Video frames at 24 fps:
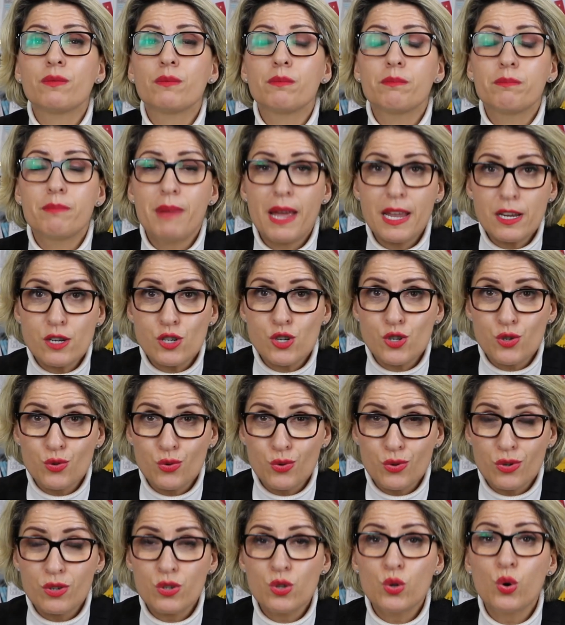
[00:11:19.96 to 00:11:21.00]
make
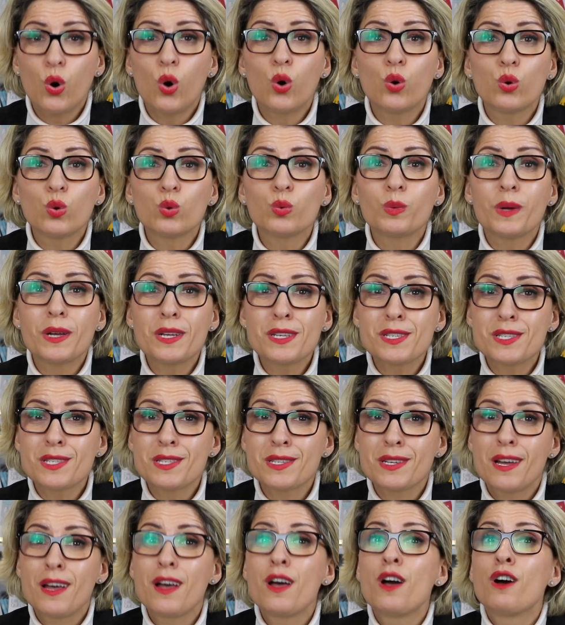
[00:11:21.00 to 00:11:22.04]
sure you always
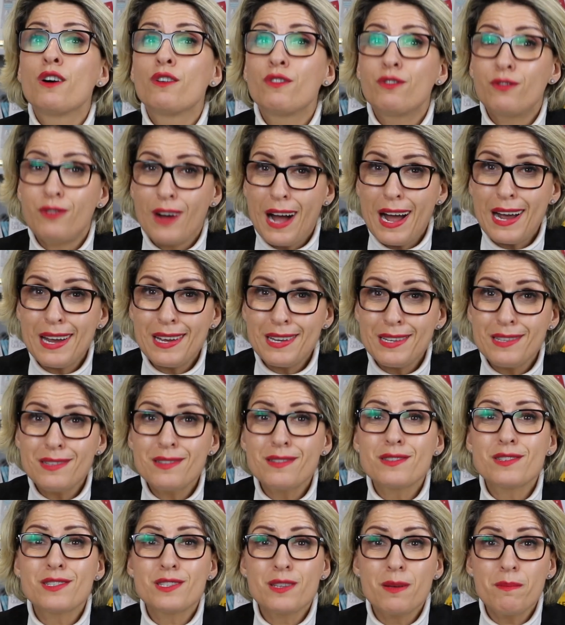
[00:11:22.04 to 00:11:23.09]
find
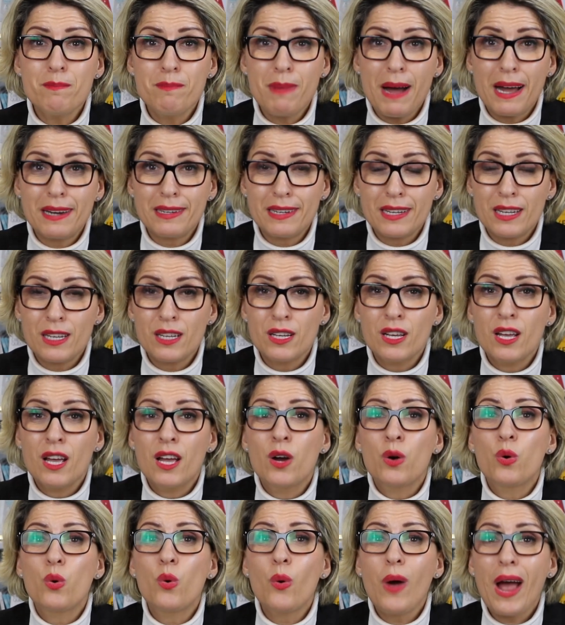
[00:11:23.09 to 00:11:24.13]
somebody
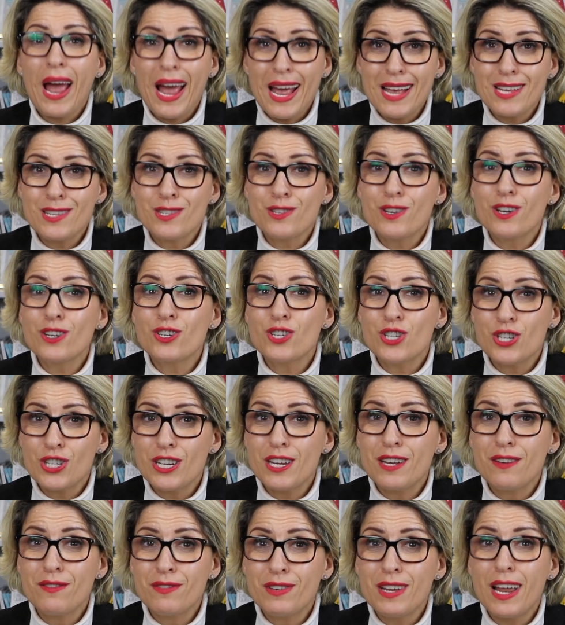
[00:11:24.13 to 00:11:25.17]
who has
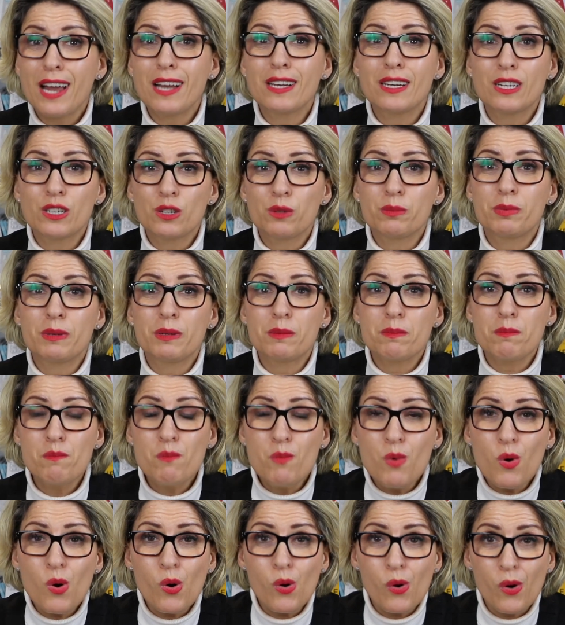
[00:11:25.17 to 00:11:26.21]
achieved a little bit
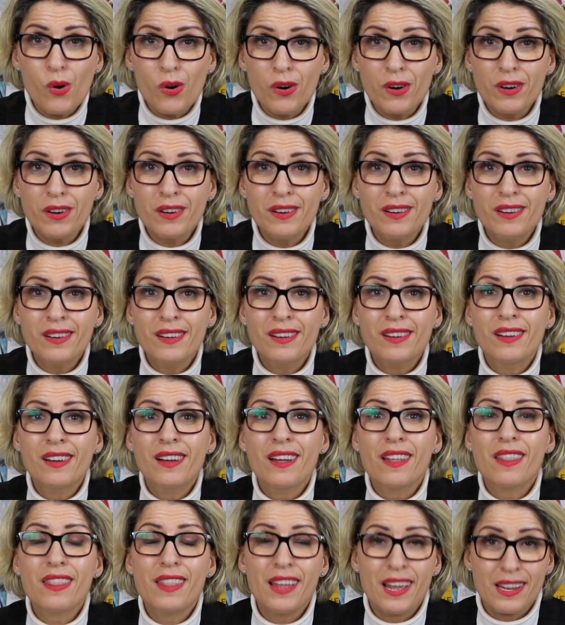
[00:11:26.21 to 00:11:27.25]
more
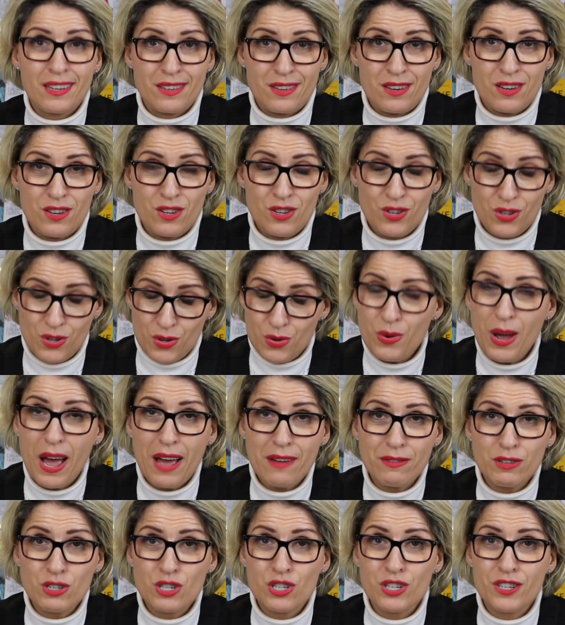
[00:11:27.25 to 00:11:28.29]
than you
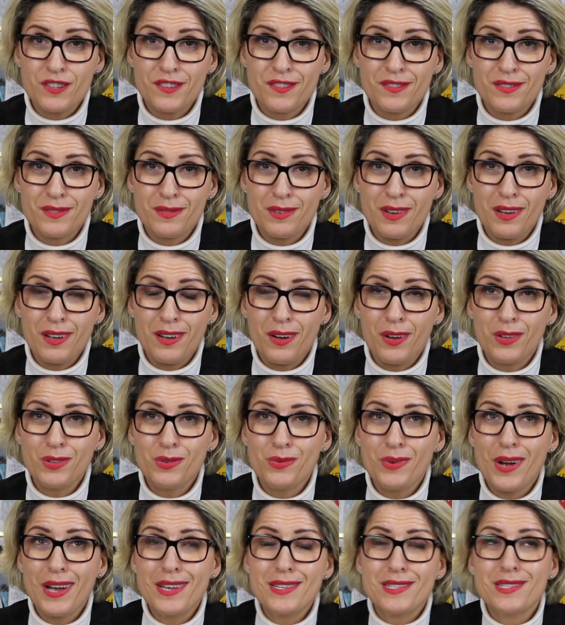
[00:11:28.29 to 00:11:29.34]
have achieved.
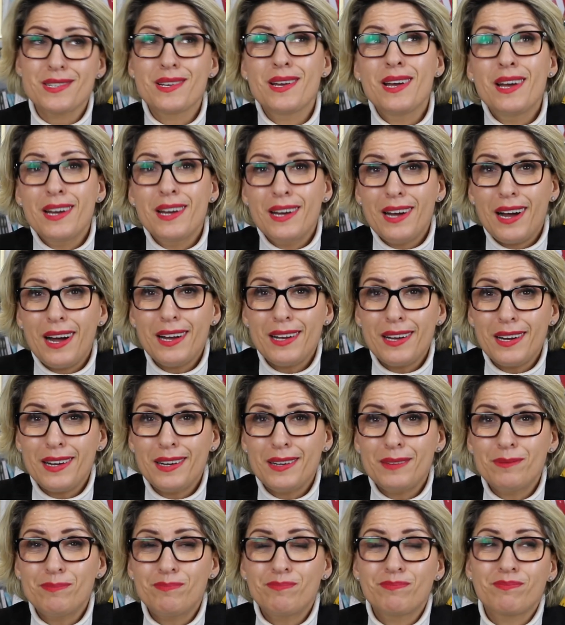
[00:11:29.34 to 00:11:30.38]
Otherwise,
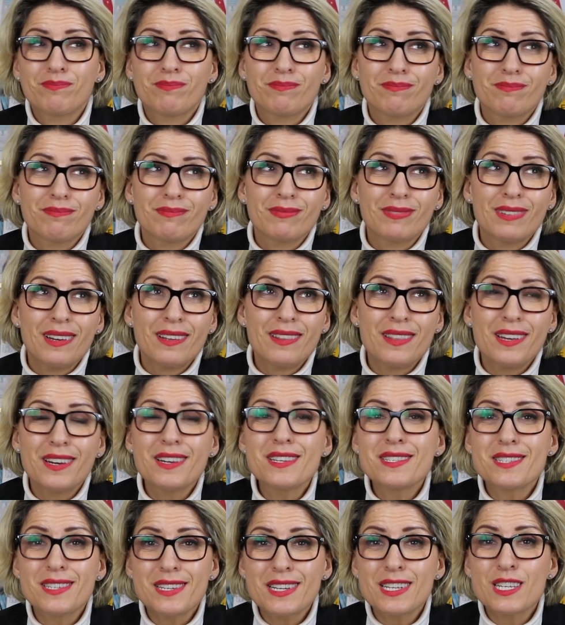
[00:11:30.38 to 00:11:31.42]
there
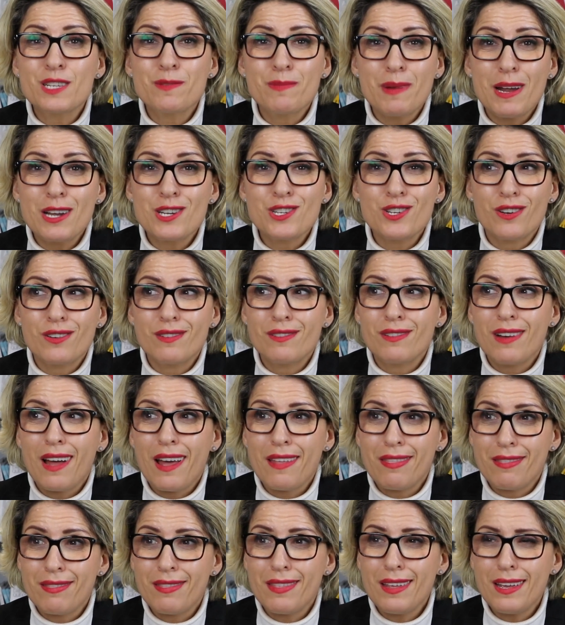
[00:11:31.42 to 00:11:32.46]
is an expression, I
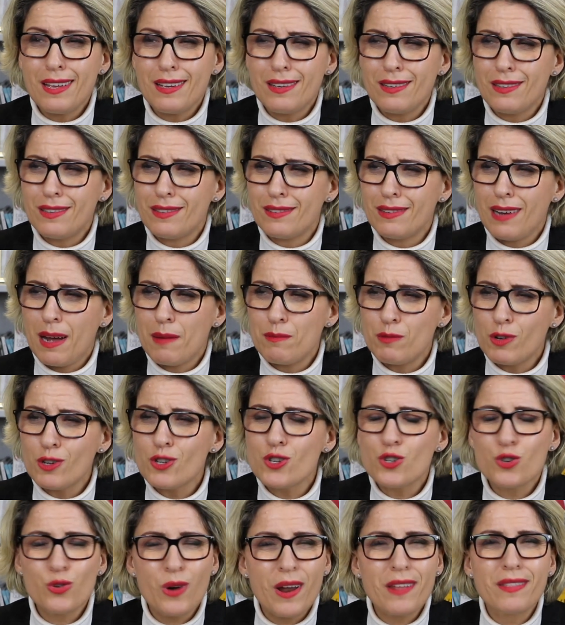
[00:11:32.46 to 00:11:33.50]
think
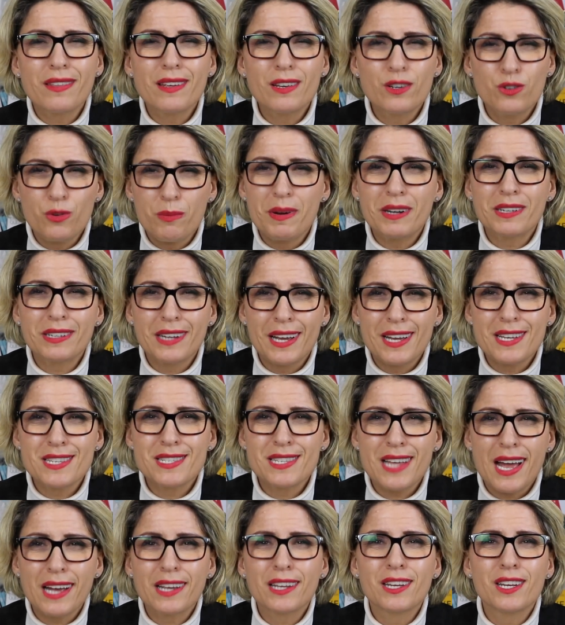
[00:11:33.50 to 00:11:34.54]
Robert
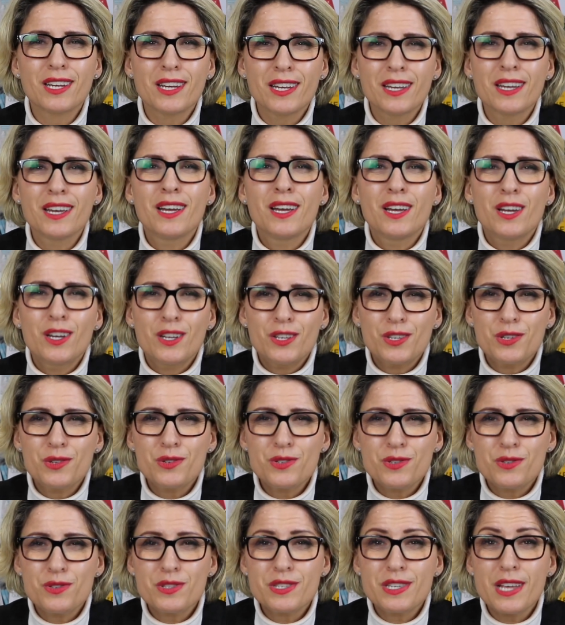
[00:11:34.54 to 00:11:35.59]
Kiyosaki
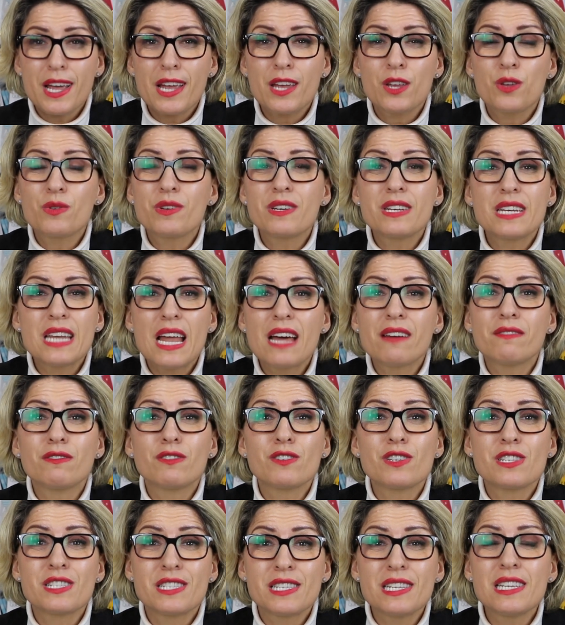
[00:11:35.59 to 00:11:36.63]
used to say, you never
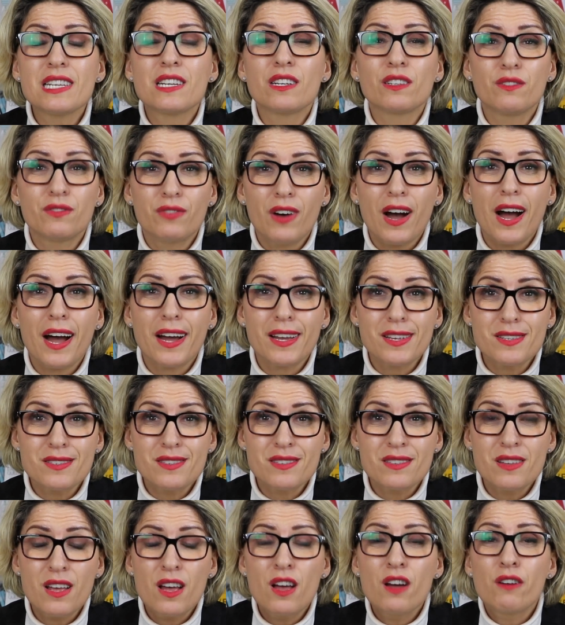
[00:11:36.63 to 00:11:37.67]
seek advice
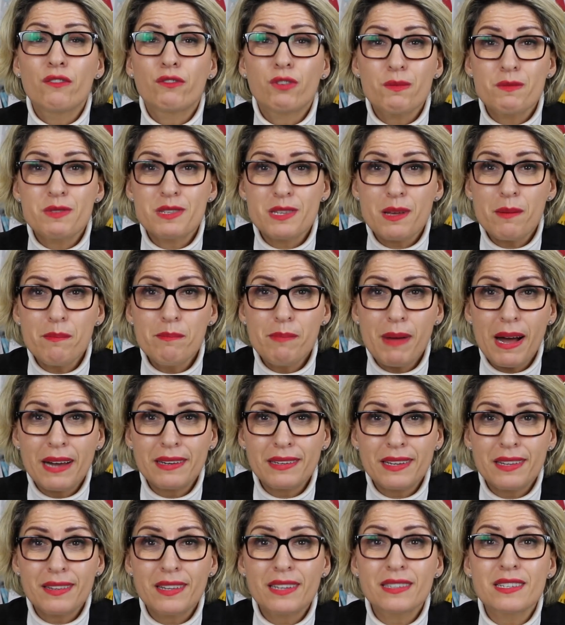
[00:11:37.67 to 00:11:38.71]
from
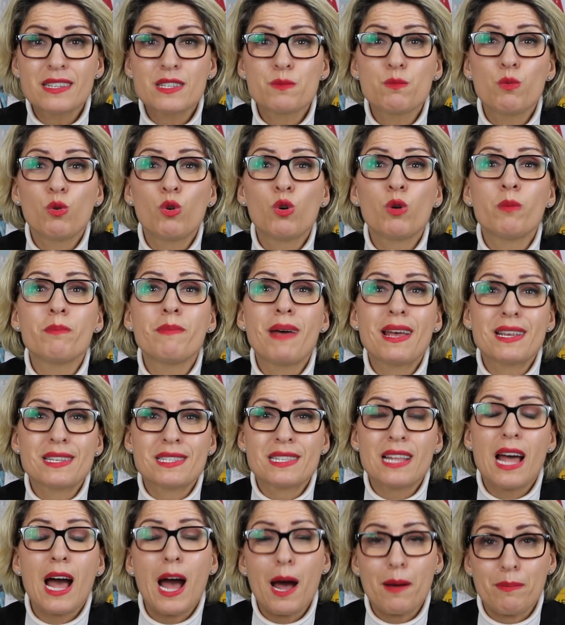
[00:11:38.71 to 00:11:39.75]
somebody that is more messed
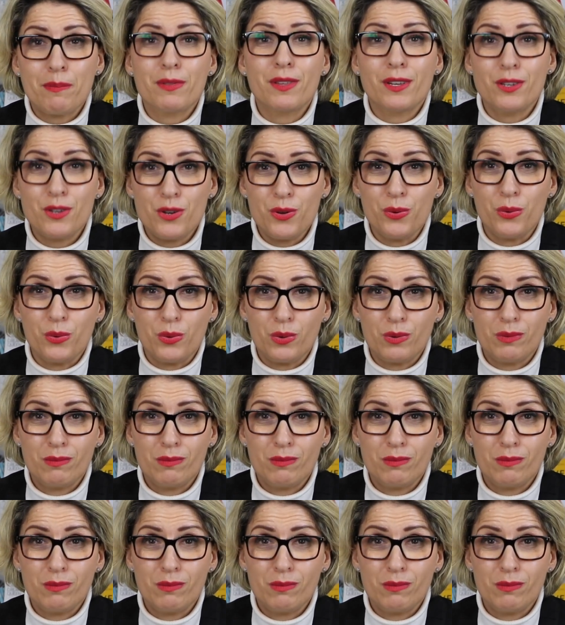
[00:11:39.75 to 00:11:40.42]
up than you.